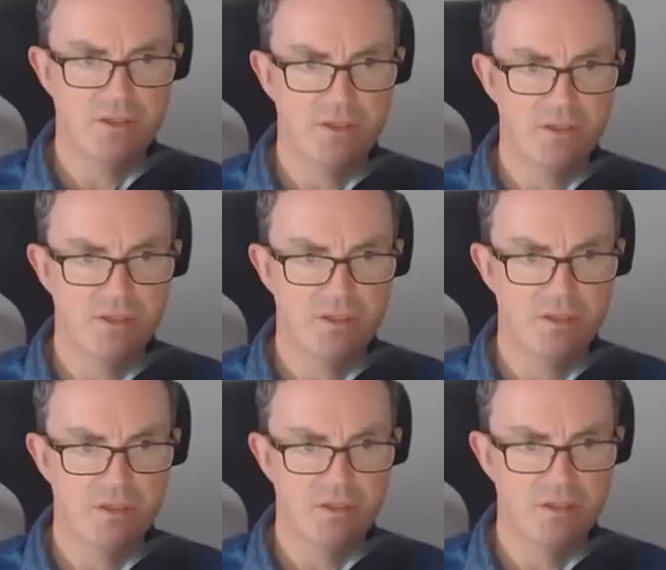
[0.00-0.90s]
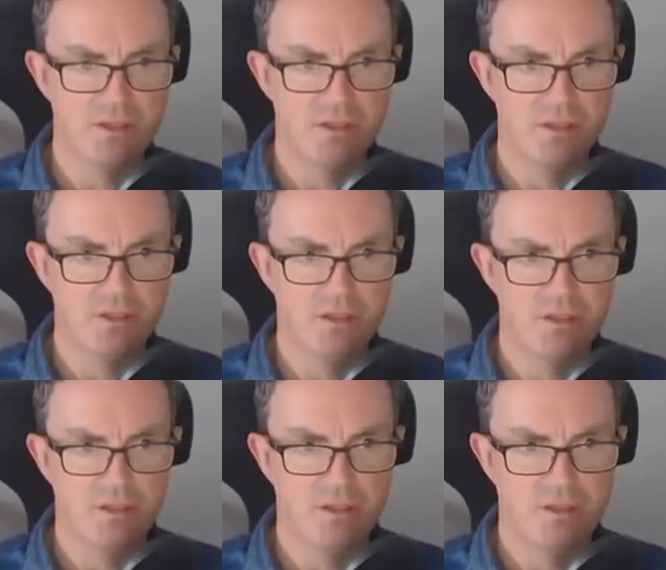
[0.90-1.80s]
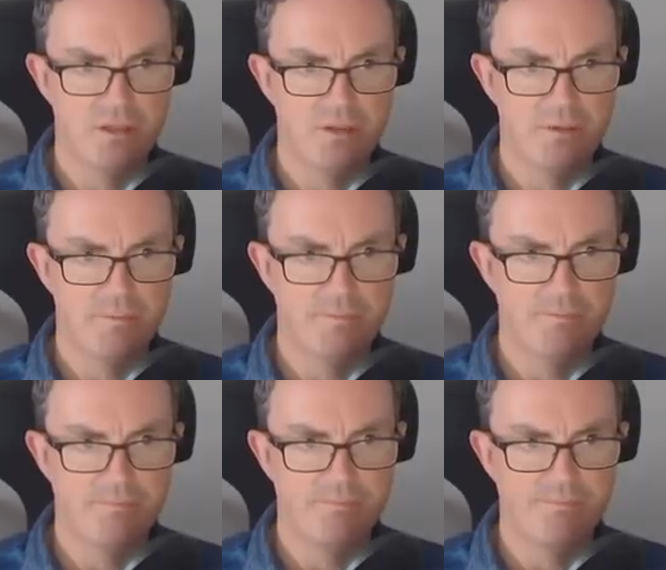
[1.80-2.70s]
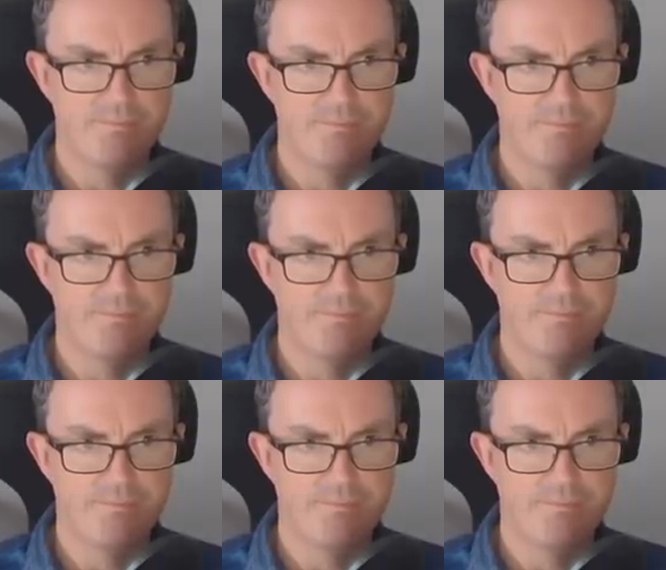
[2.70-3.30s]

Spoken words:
No one is speaking in this clip.